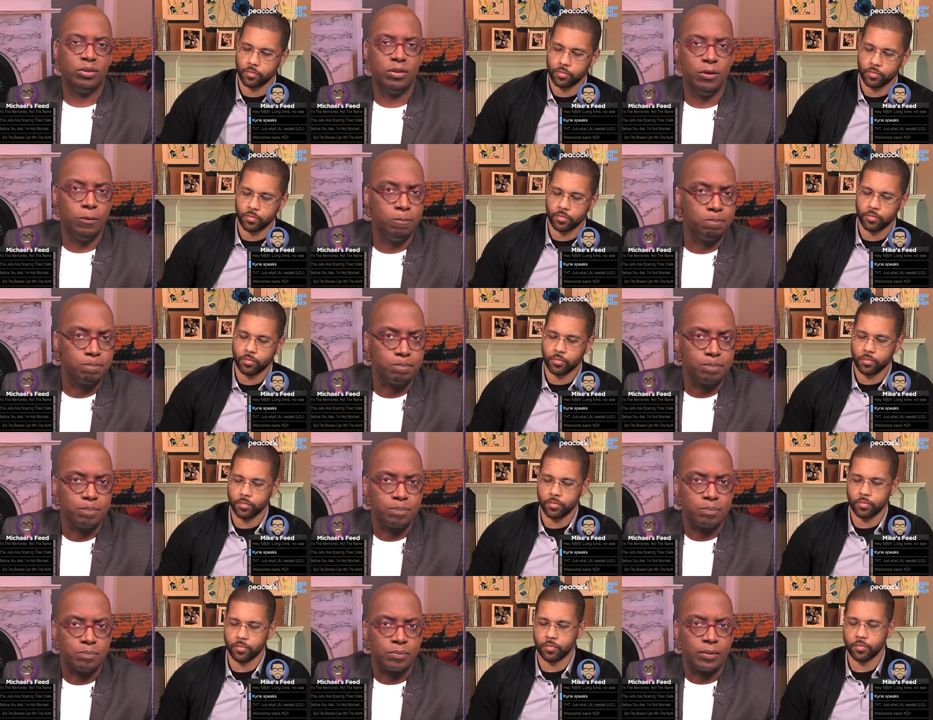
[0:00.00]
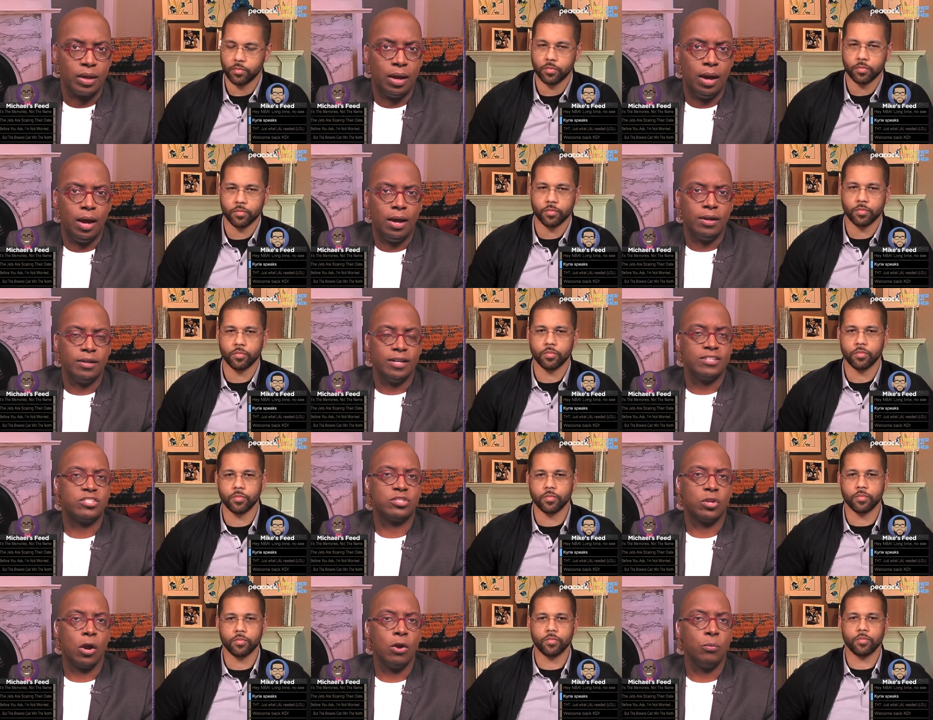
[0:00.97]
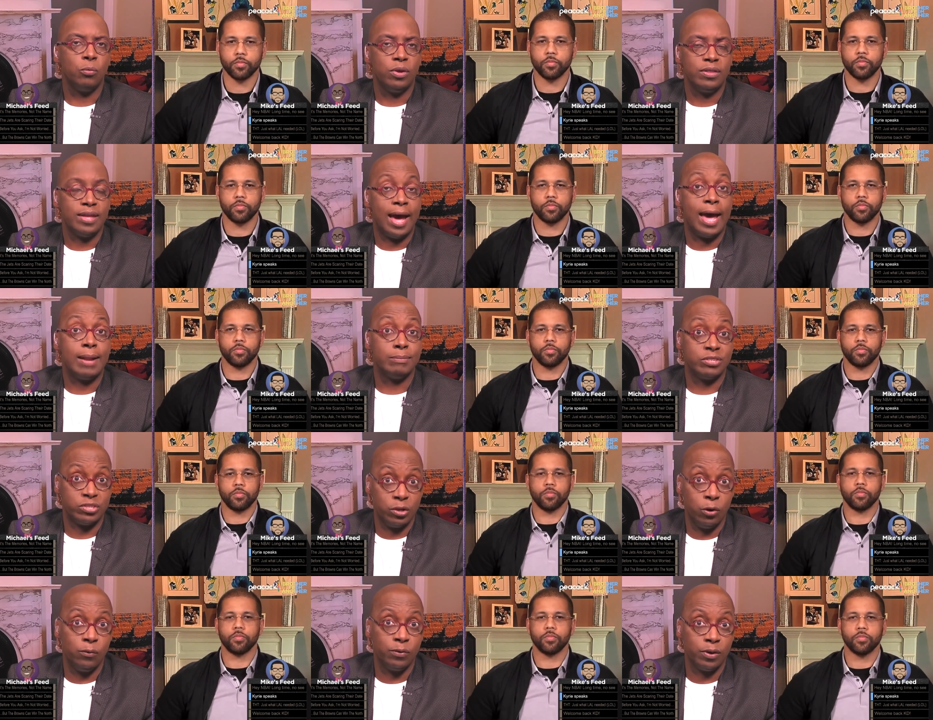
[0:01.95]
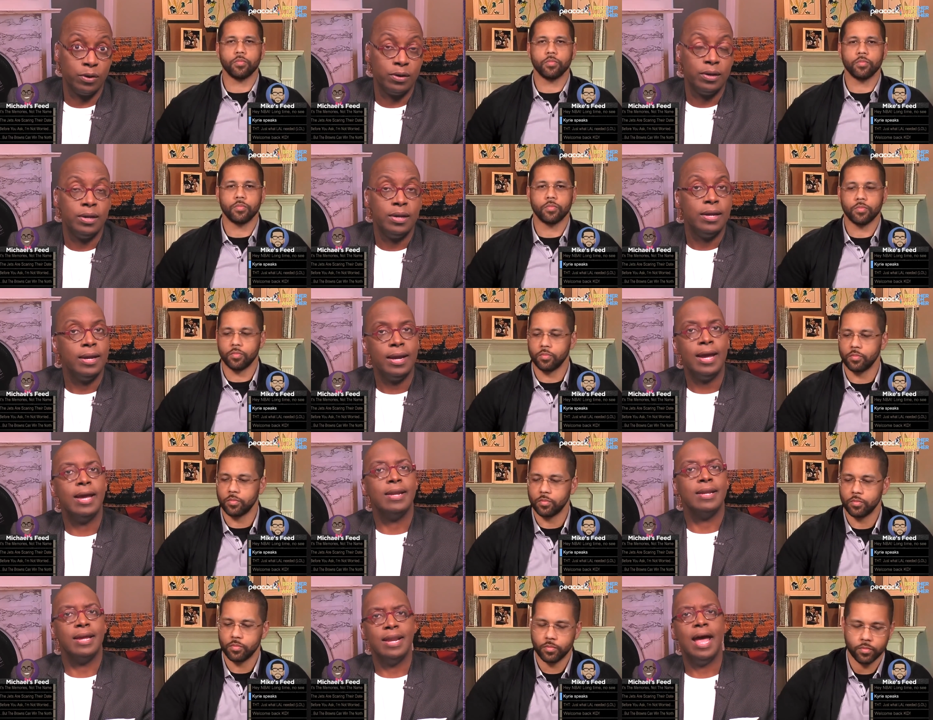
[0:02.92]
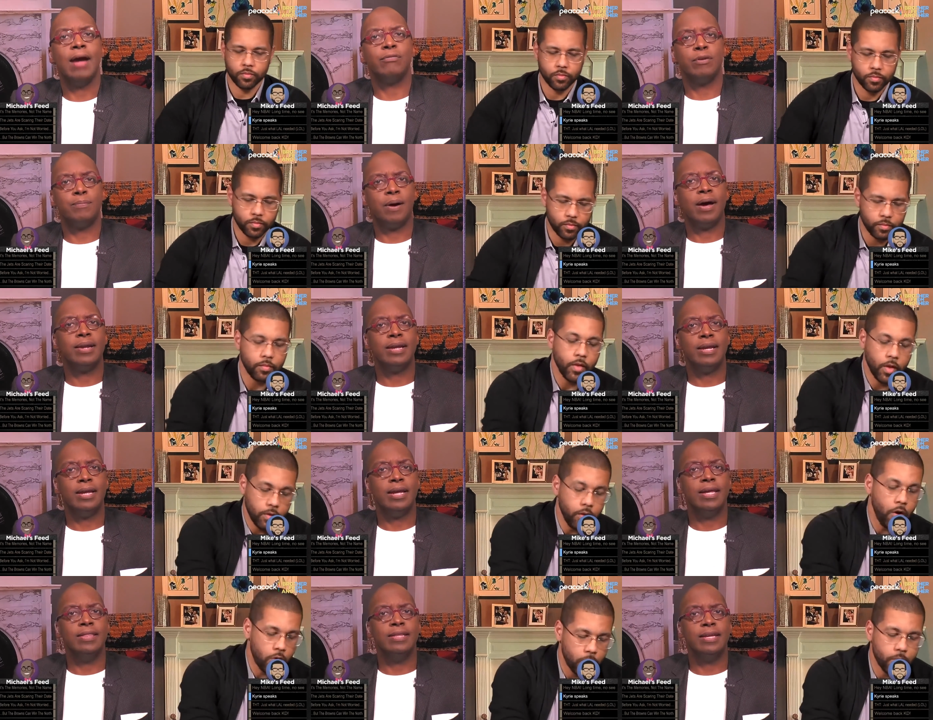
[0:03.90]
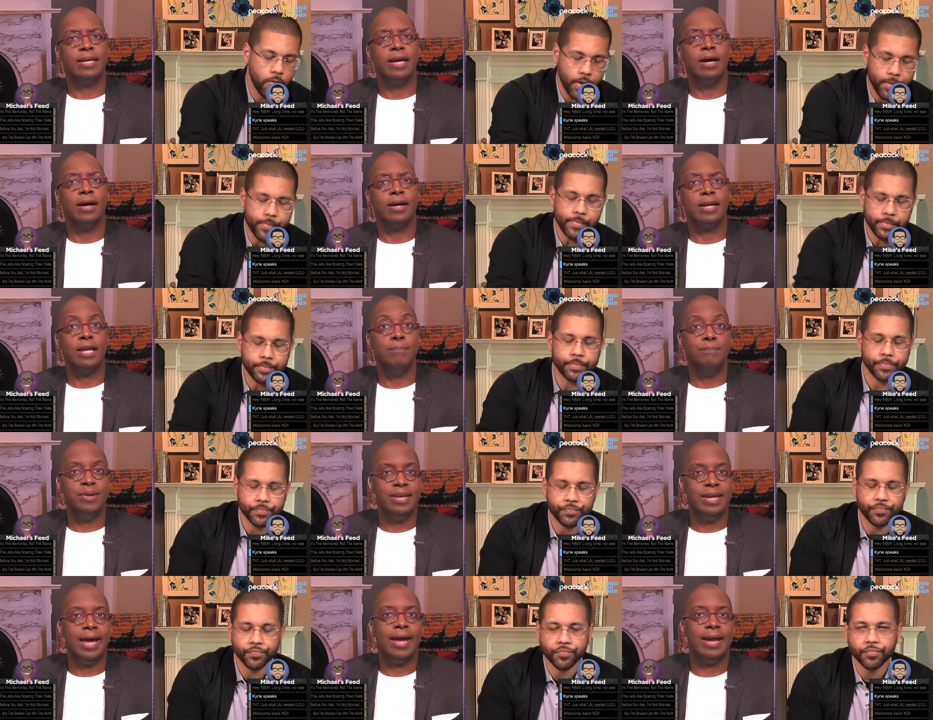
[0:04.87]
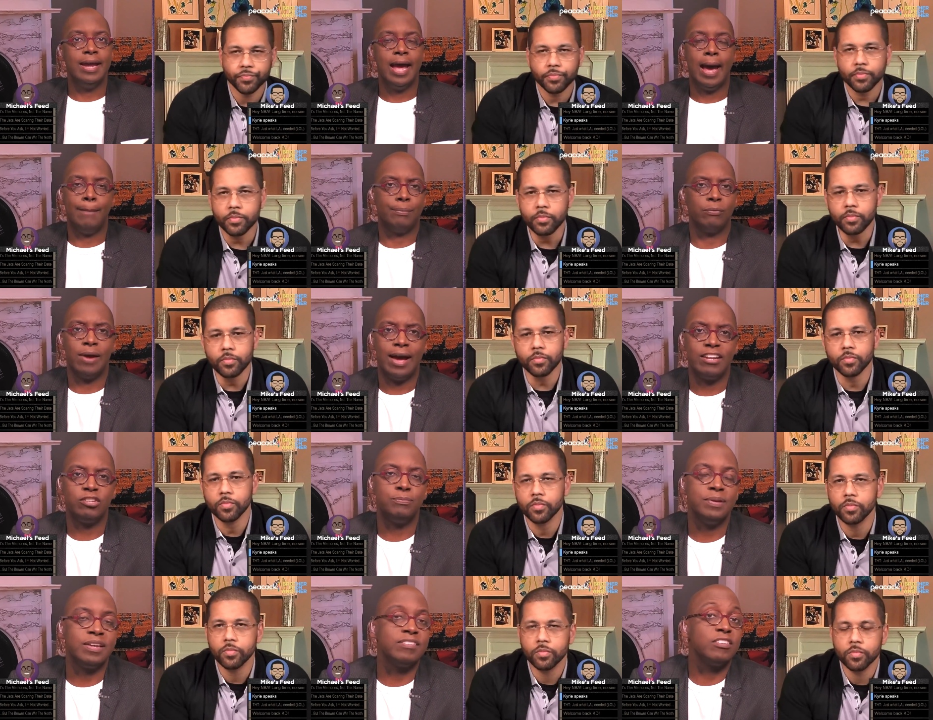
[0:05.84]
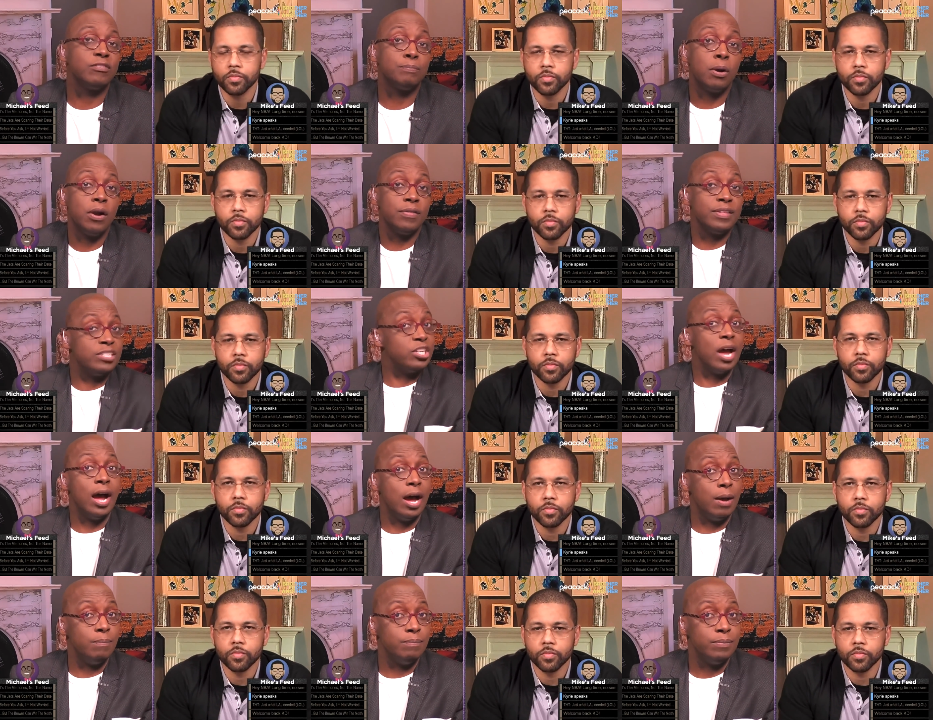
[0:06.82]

Speaker 1: you. Uh, let's start with Adam Silver and, and everybody no, in the right. uh, NBA apparatus because it's part of the job.